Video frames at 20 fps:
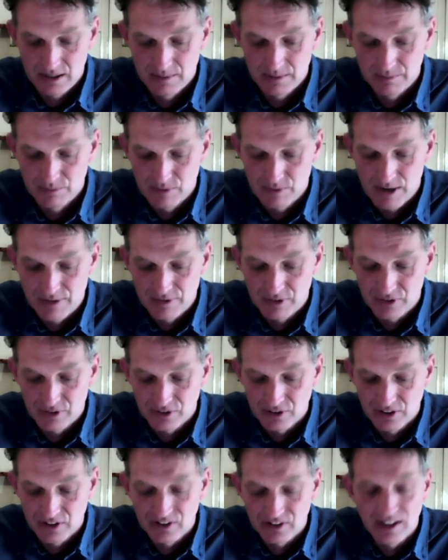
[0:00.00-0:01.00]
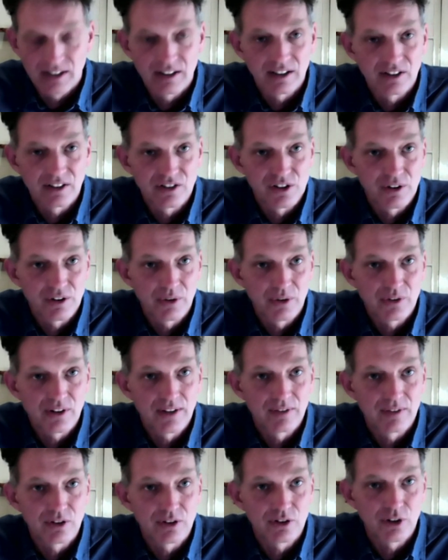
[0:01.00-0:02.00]
references ending
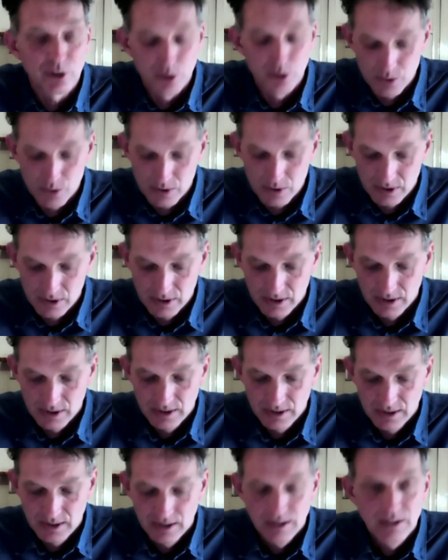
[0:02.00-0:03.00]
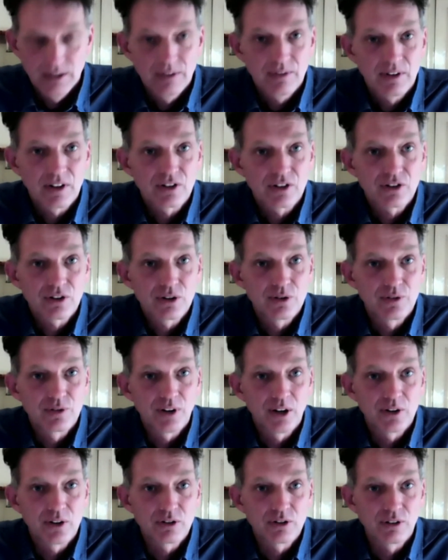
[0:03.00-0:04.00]
072. There's two
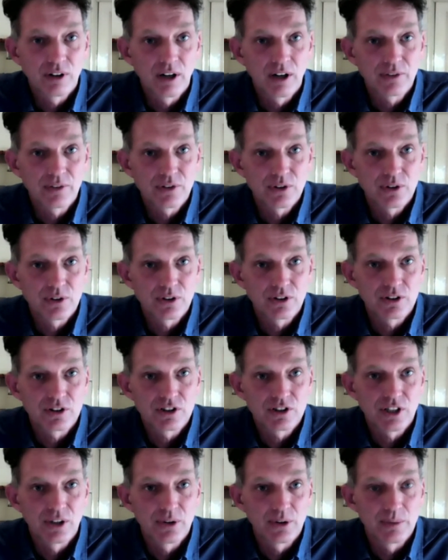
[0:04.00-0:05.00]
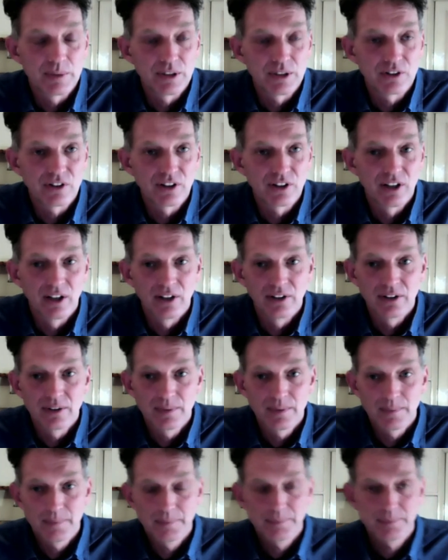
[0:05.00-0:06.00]
photographs, you could show them in turn.
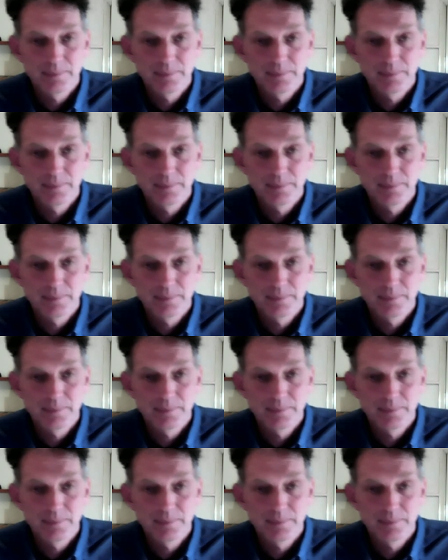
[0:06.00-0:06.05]
I